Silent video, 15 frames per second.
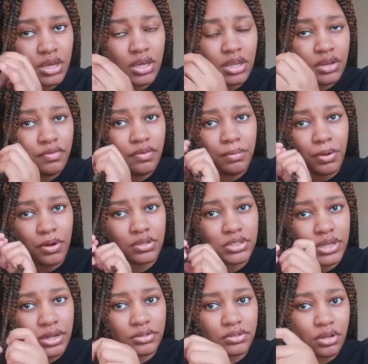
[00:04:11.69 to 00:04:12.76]
And if it pokes
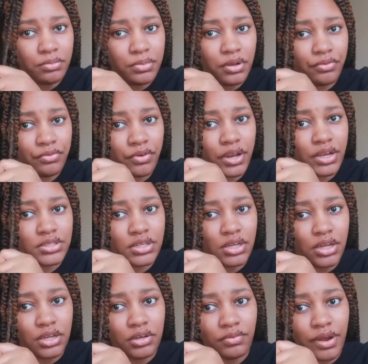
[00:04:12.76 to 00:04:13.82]
out, don't be afraid to
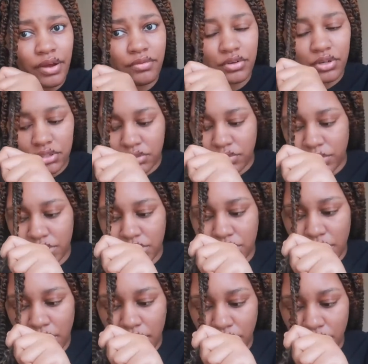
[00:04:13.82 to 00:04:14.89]
unravel the twist
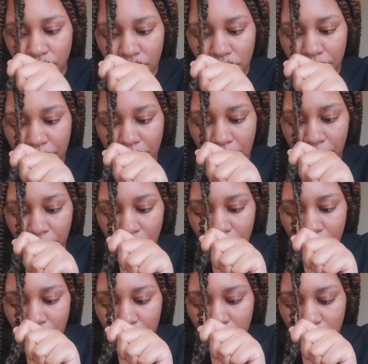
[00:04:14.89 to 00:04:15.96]
and, you know, apply more
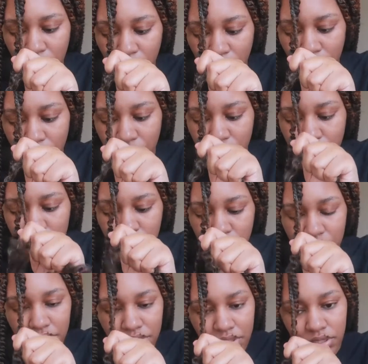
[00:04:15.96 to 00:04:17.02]
product and redo the
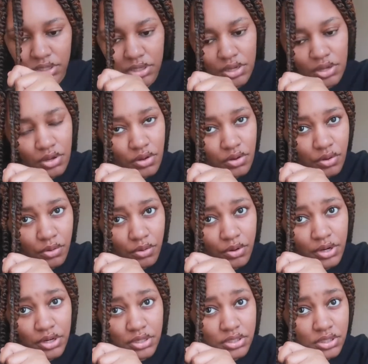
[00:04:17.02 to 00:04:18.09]
twist,
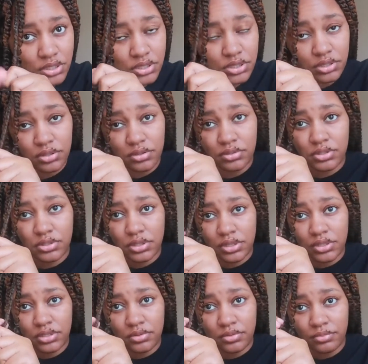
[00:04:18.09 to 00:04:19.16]
or just, you know,
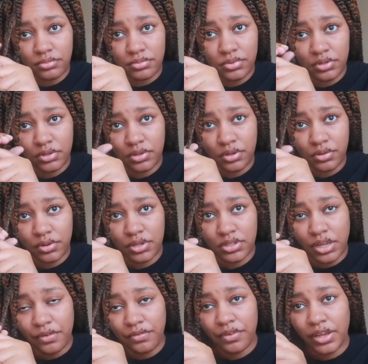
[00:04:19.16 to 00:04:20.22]
slick some, you know, because
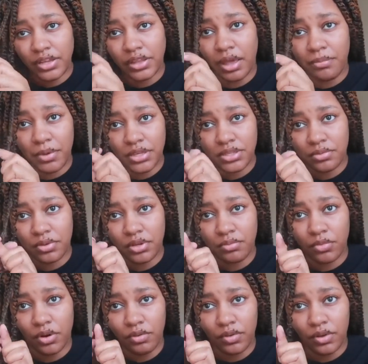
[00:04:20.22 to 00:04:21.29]
I feel like that makes it look
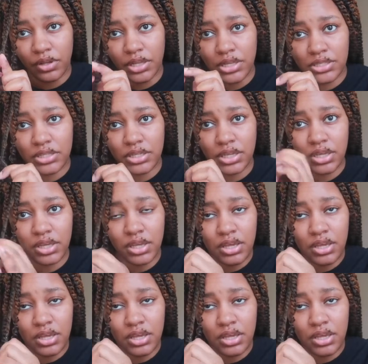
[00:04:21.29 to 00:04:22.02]
more realistic.